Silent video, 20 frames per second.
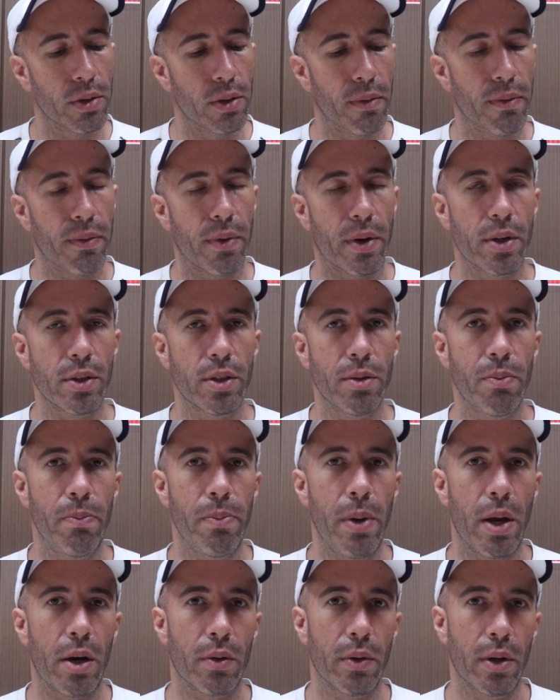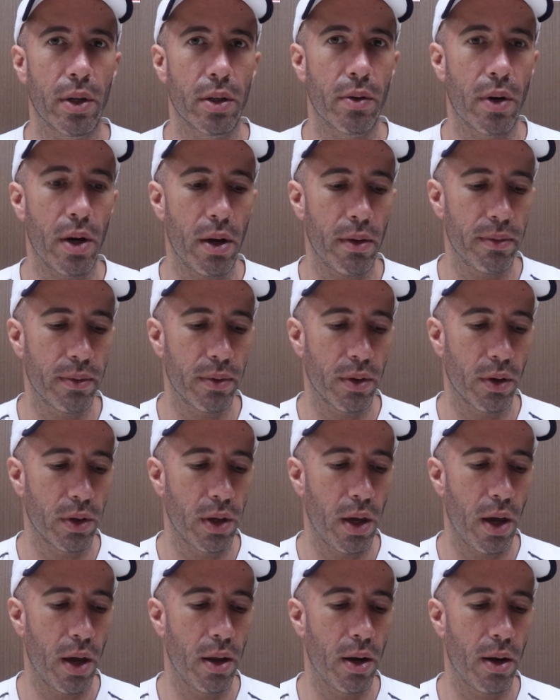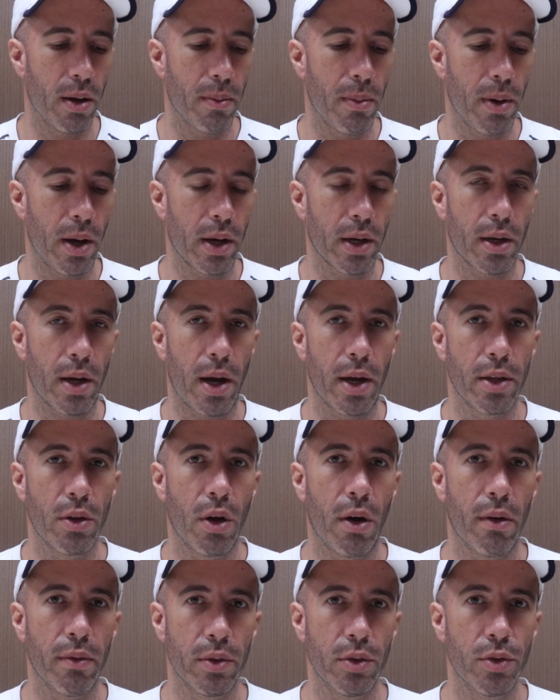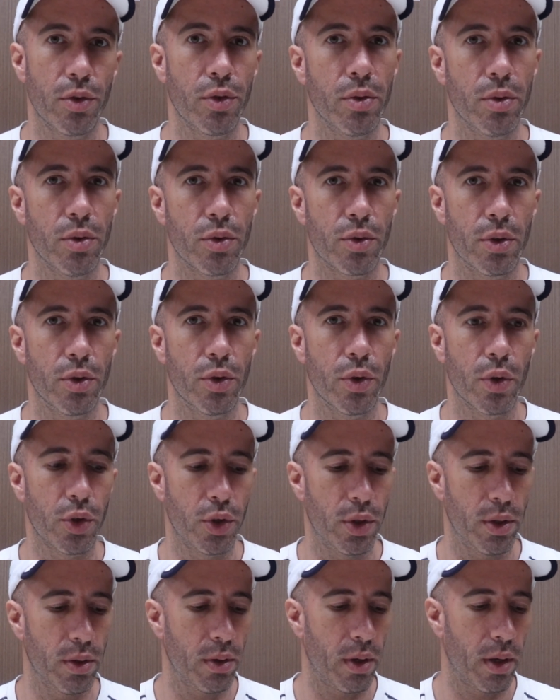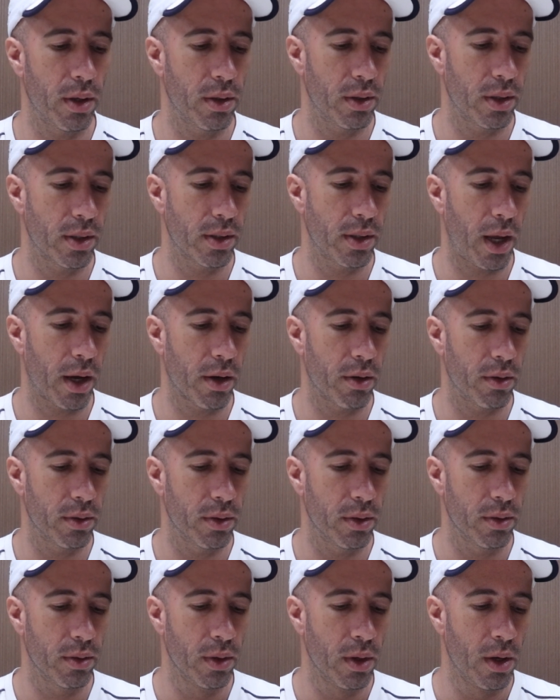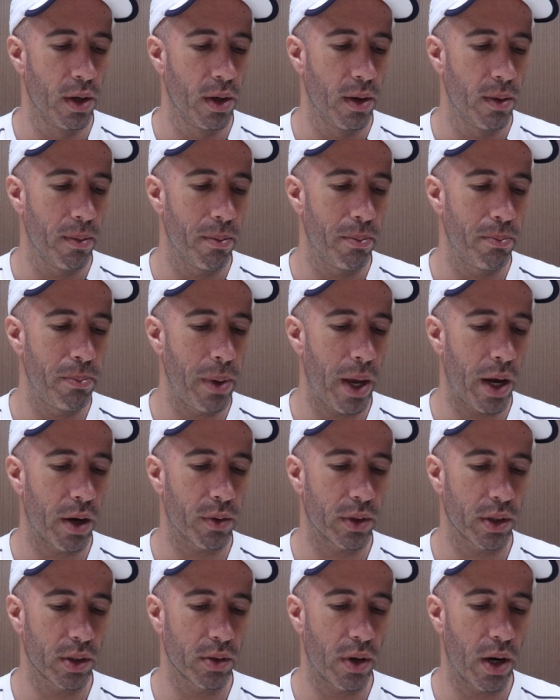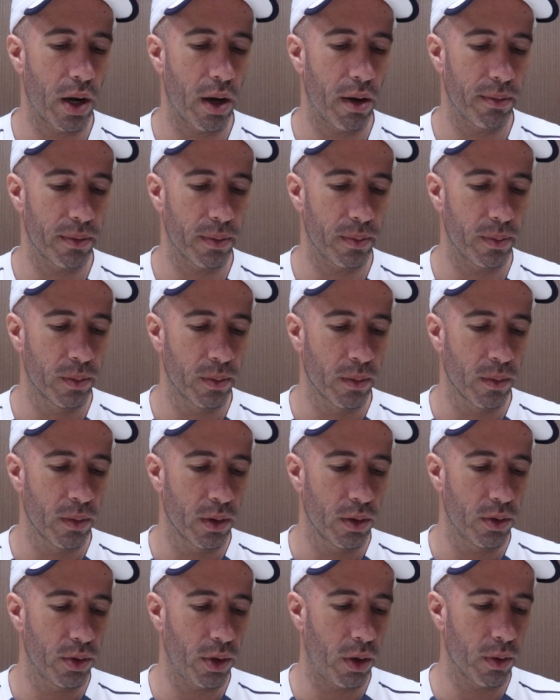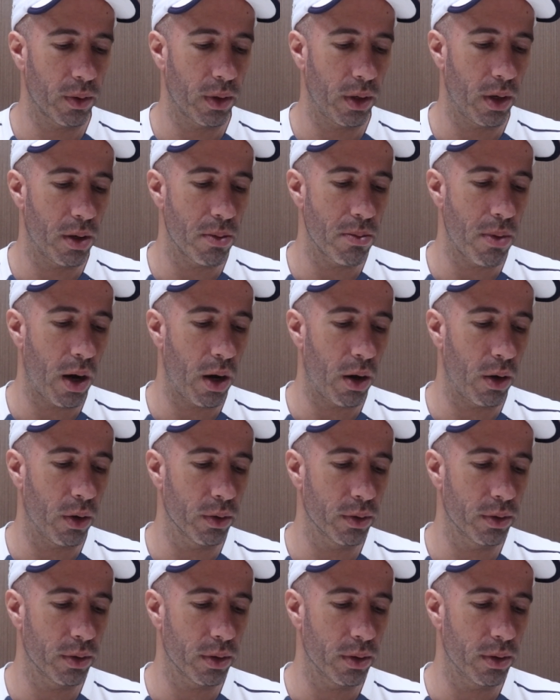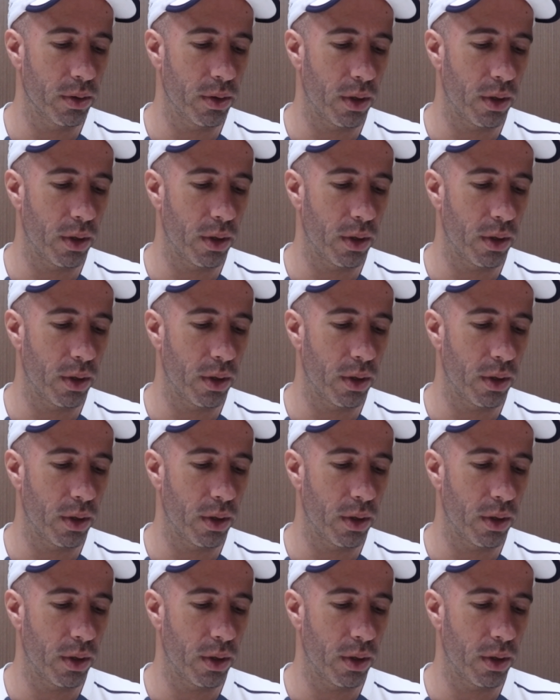the first paragraph, okay, and a kind of introduction, and the second paragraph talking about